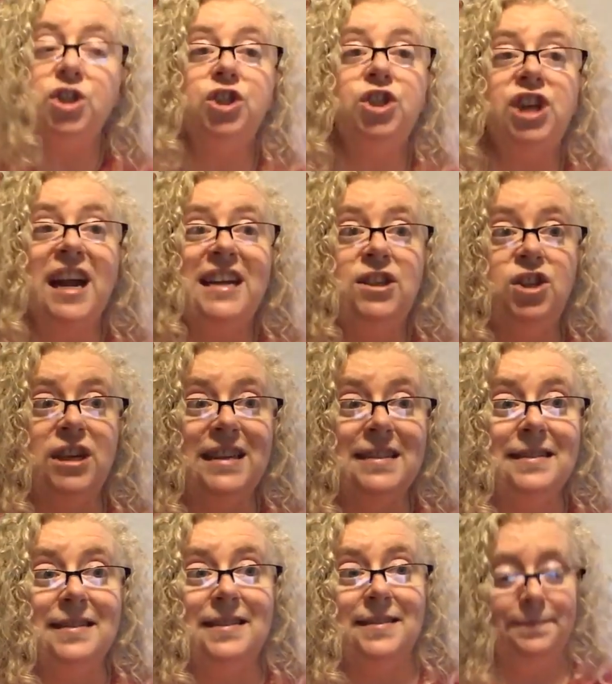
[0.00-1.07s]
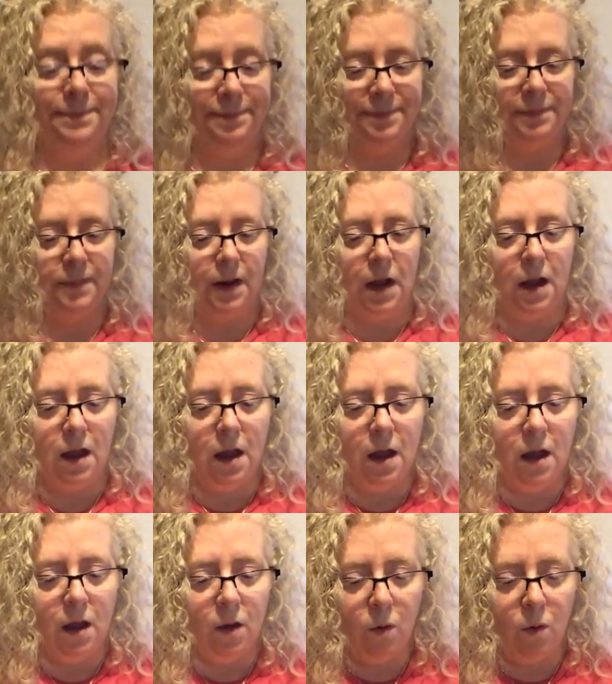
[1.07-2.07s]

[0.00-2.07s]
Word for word: That which changes.